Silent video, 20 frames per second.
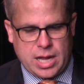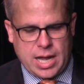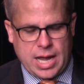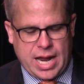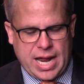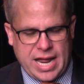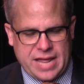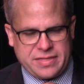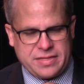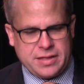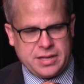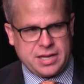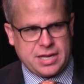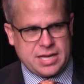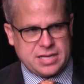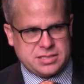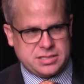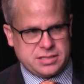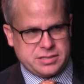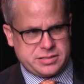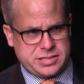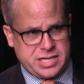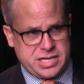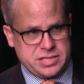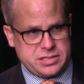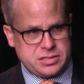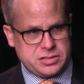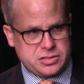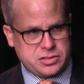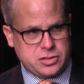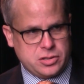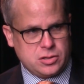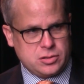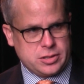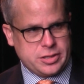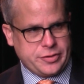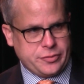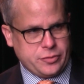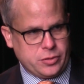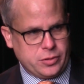I think as the season's
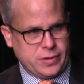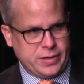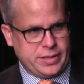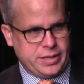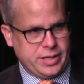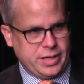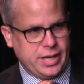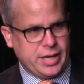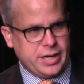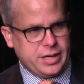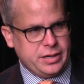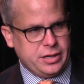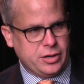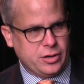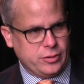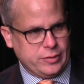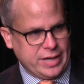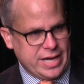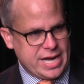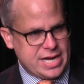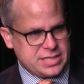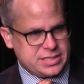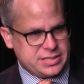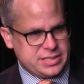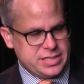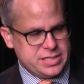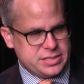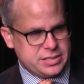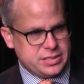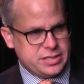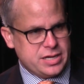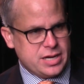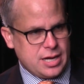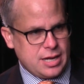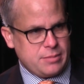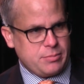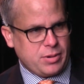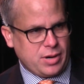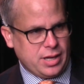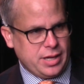gone on, and last season
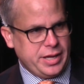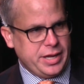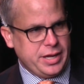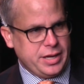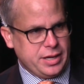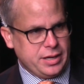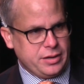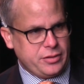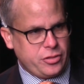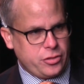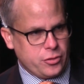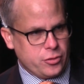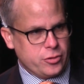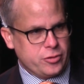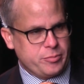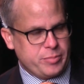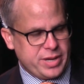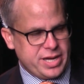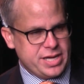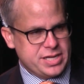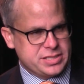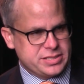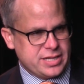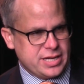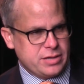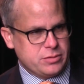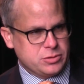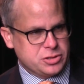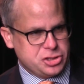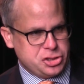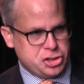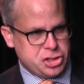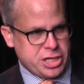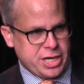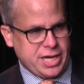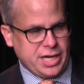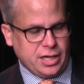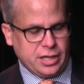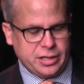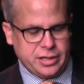not playing third base, that was
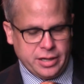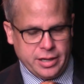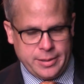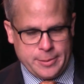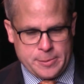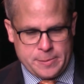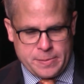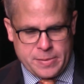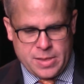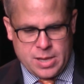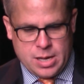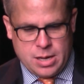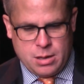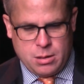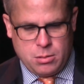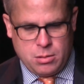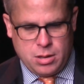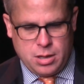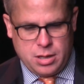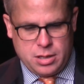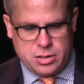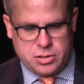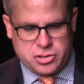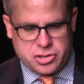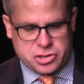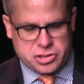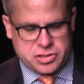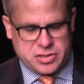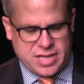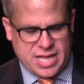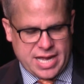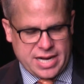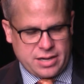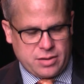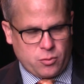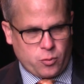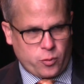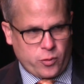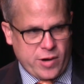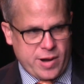Jalen, just that
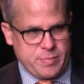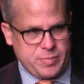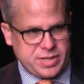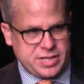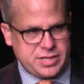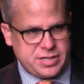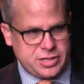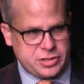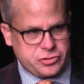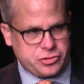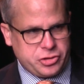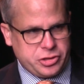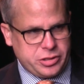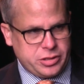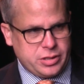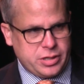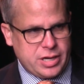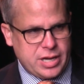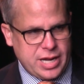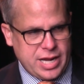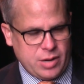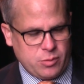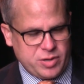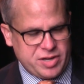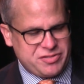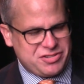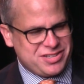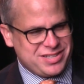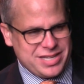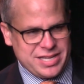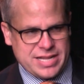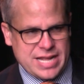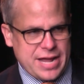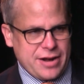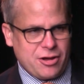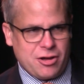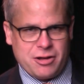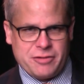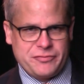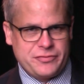repetition, and we've seen that
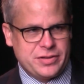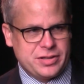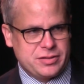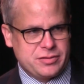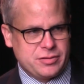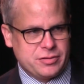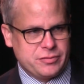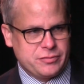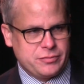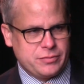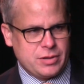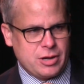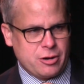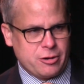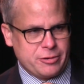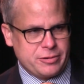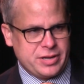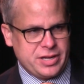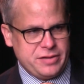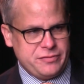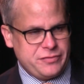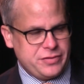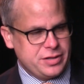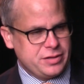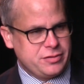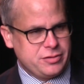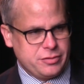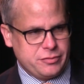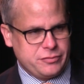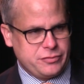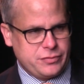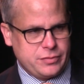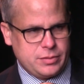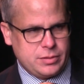offensive or defensive